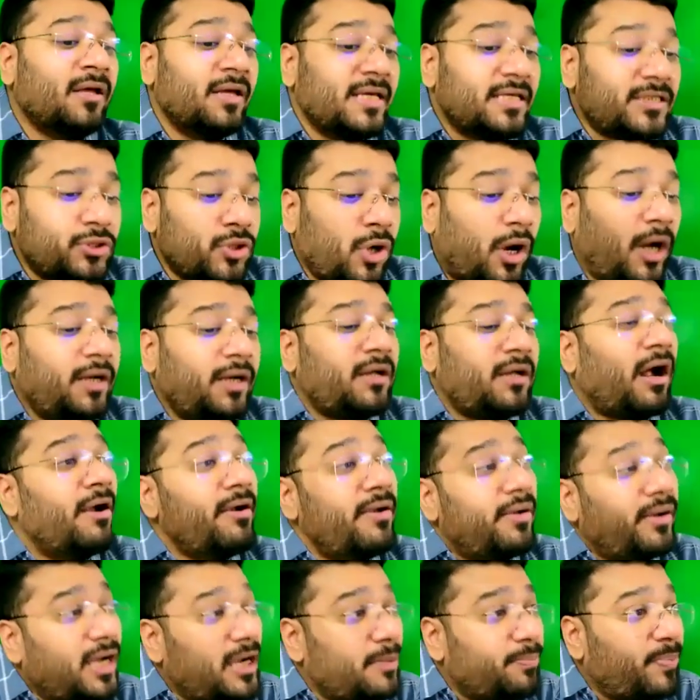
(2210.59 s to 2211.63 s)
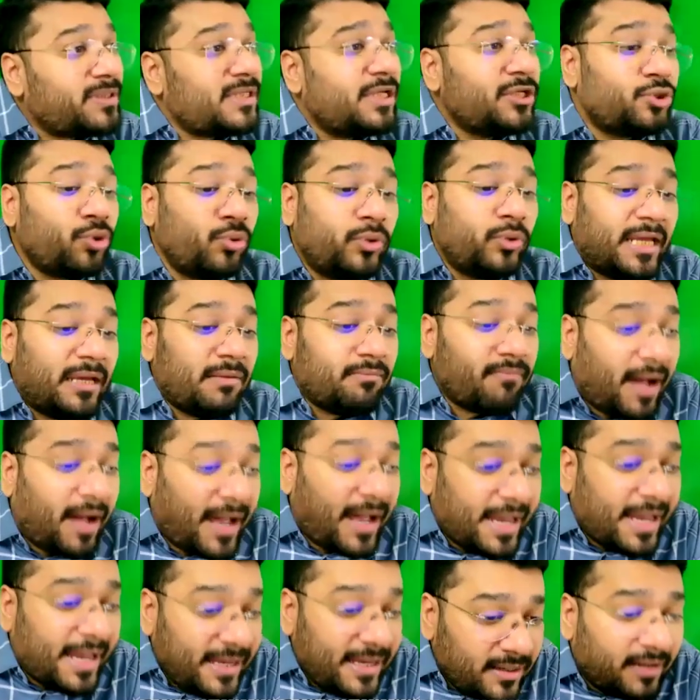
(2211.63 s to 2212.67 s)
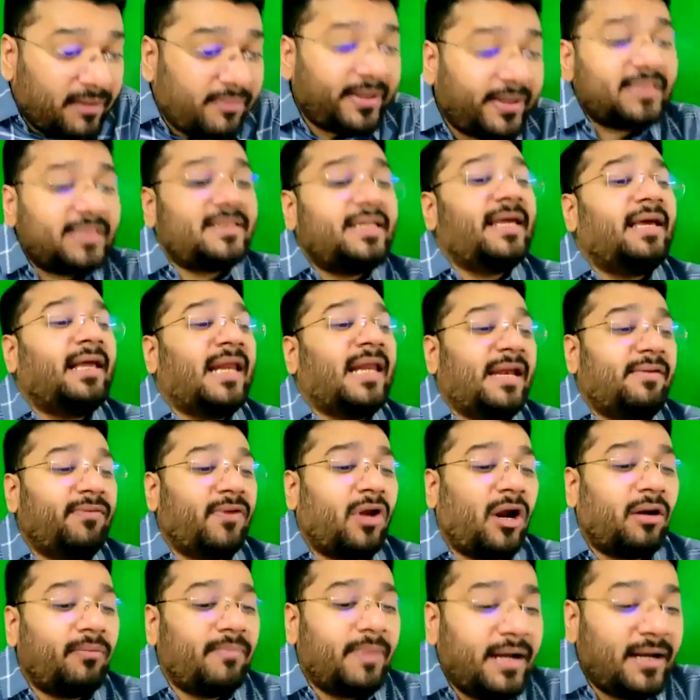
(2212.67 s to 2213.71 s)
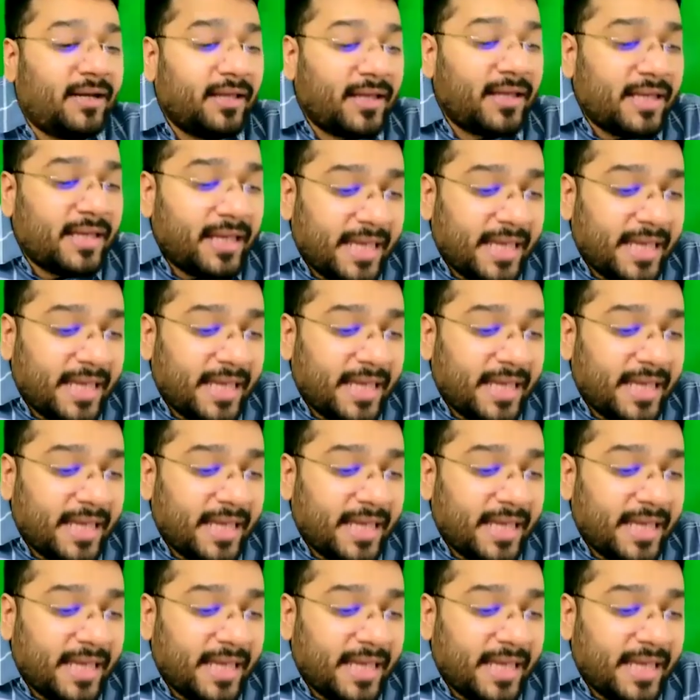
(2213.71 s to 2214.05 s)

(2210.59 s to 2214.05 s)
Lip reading: is not 100% suiting my country's legal environment,